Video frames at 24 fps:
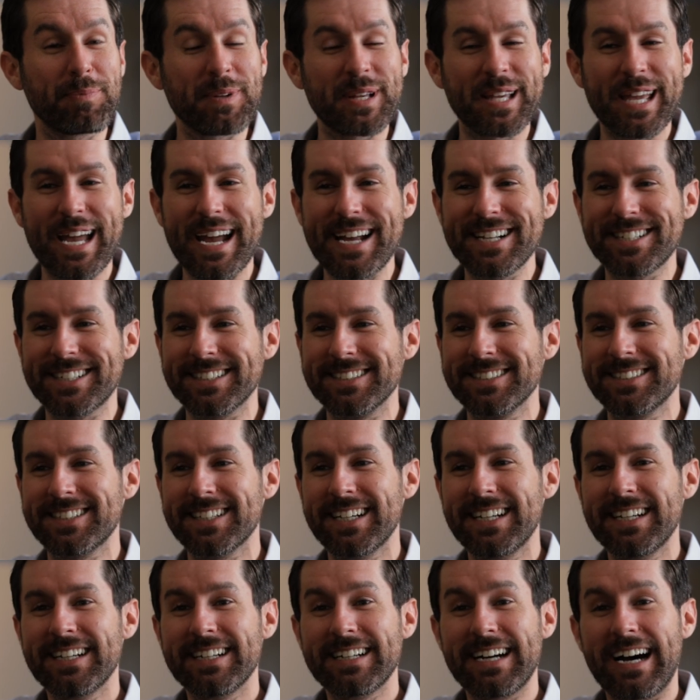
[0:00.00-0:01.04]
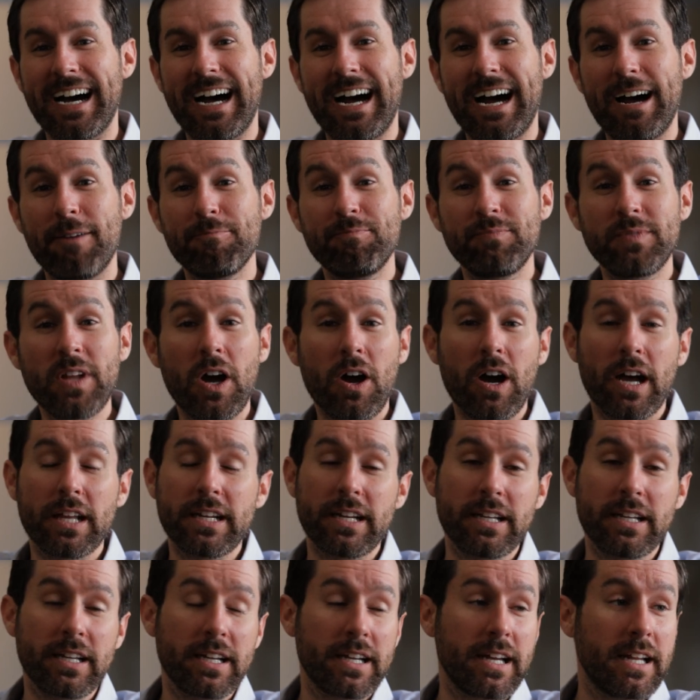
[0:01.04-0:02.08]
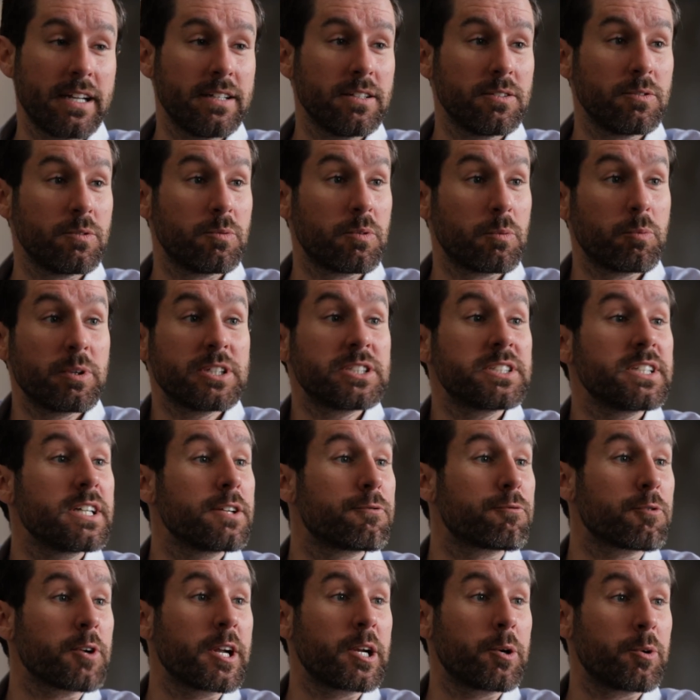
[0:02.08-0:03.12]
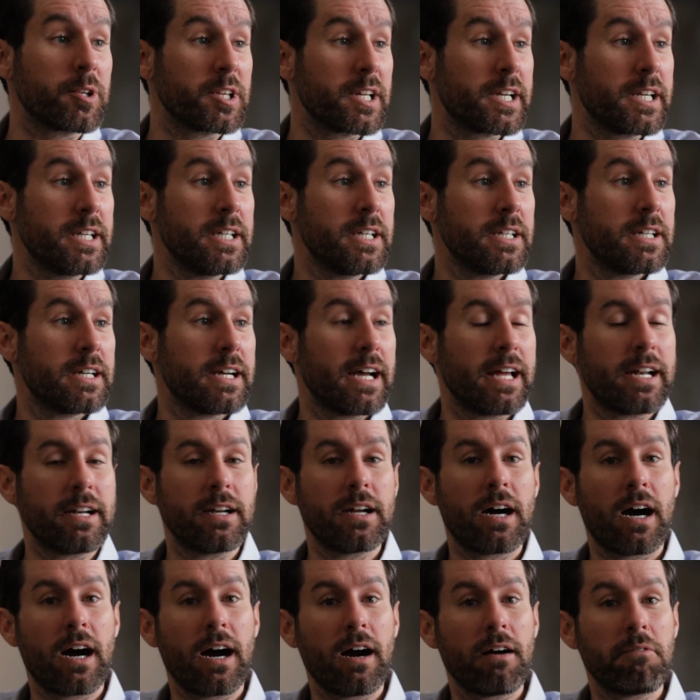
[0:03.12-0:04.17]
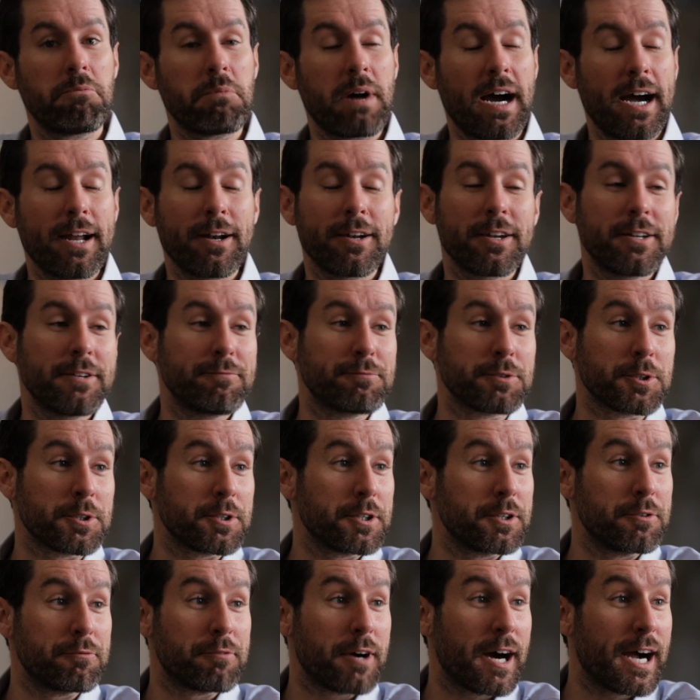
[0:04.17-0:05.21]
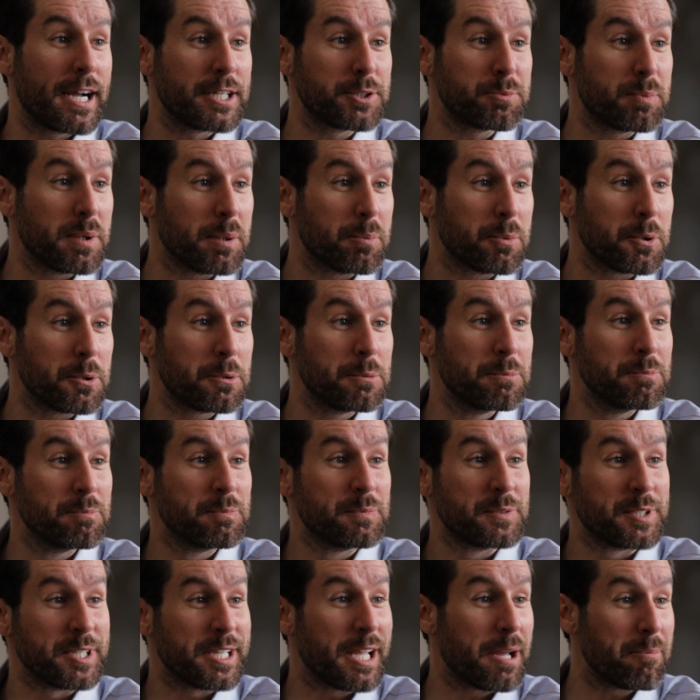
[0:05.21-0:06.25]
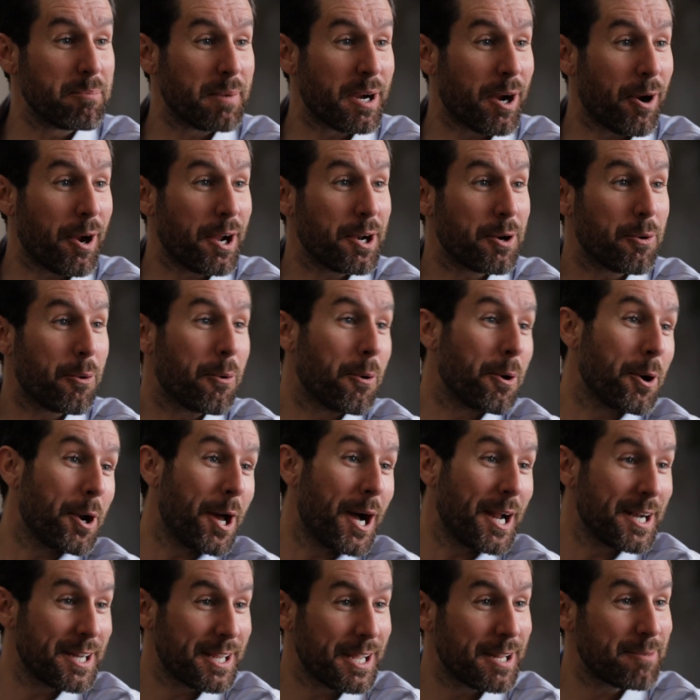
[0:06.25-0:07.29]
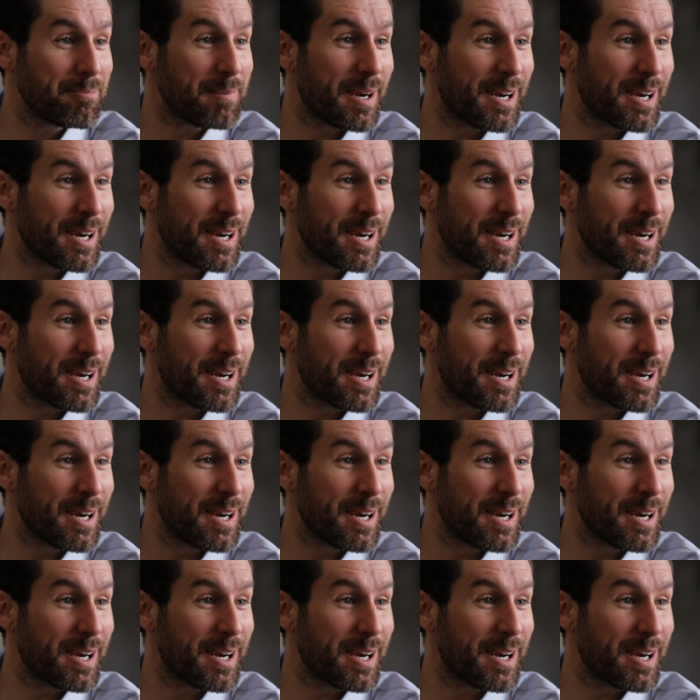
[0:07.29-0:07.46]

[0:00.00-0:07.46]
implications. Uh, no, and, and we see it frequent. Mm-hmm. And I don't ever advise people to get married or not get